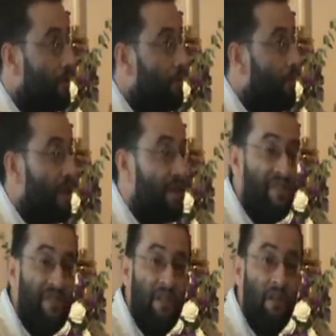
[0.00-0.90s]
But I
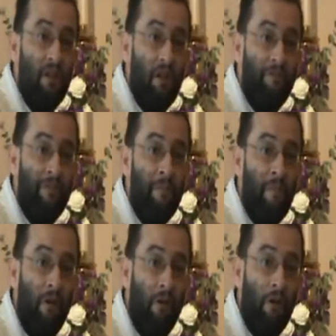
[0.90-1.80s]
still love
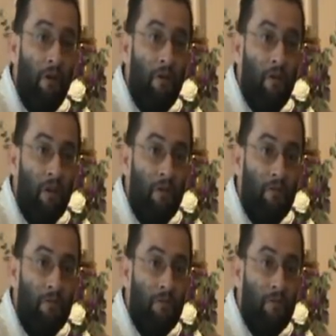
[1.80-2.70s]
them
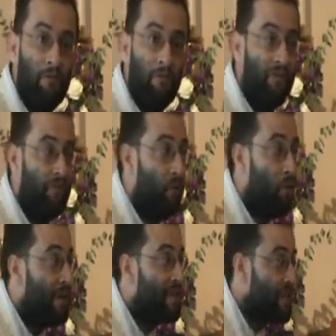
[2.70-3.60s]
all, with no
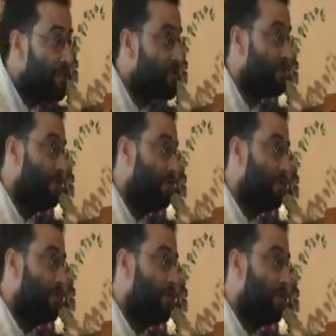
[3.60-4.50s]
exception.
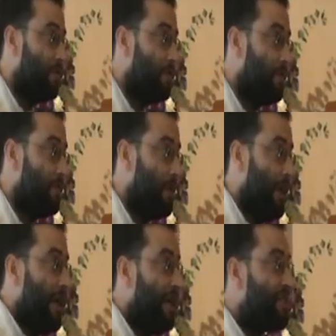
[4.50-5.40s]

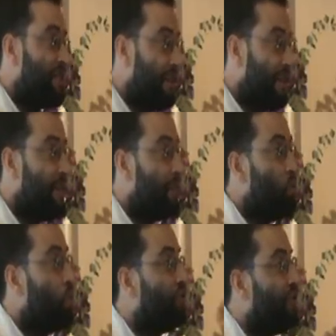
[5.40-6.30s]
It's they
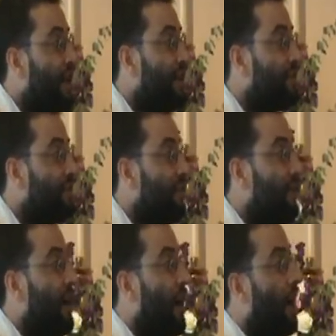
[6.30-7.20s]
who attack,
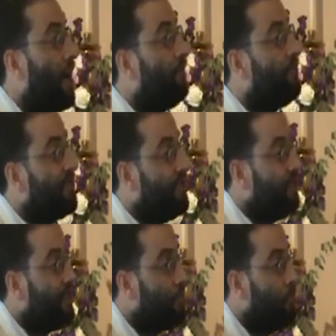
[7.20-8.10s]
I am taking
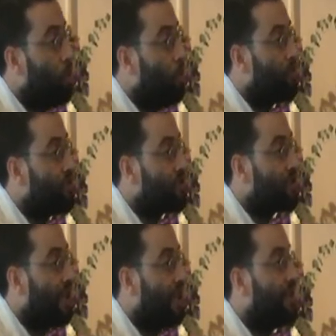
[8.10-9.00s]
their
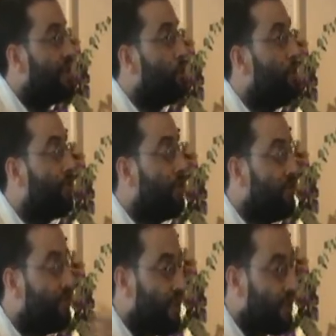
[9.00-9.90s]
blows, and I return
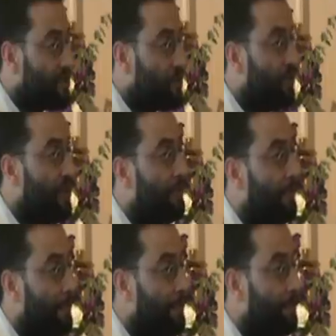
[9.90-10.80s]
thanks to
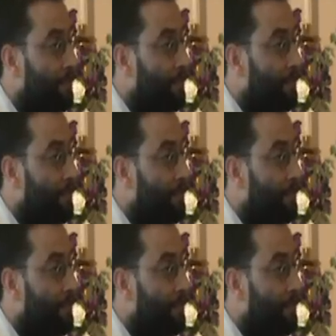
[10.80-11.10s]
them.